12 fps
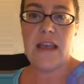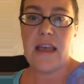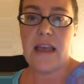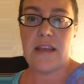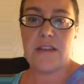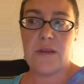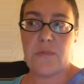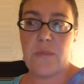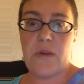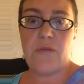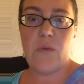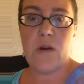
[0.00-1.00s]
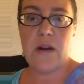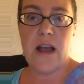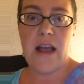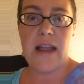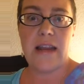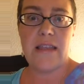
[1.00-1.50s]
as before
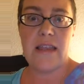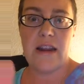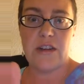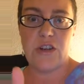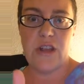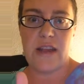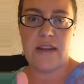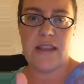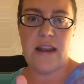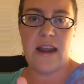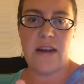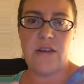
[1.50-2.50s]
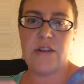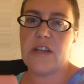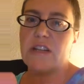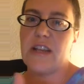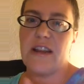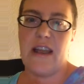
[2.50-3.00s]
9, and then as you're getting to that 9-year
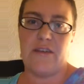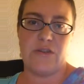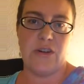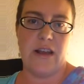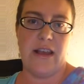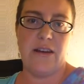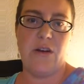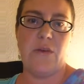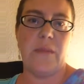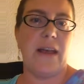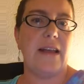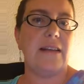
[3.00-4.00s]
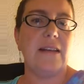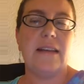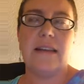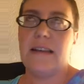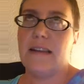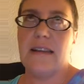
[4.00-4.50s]
change, and after 9. Oh man,
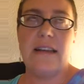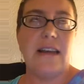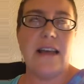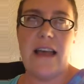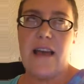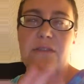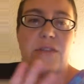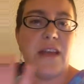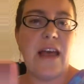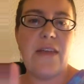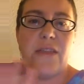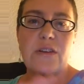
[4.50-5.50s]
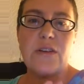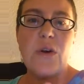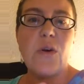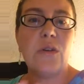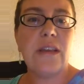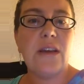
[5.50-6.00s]
after that, they're
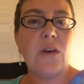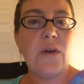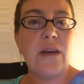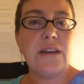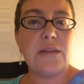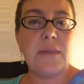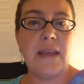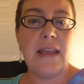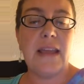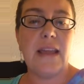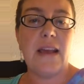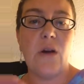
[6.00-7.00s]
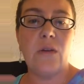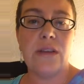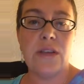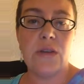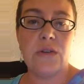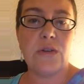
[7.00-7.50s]
totally going to be
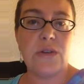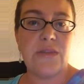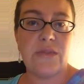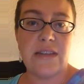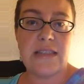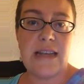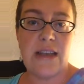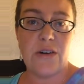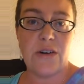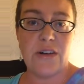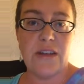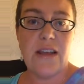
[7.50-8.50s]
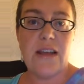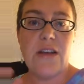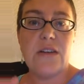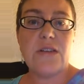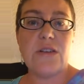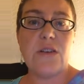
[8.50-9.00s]
holding you to a different standard.
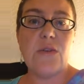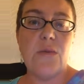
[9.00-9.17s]
So you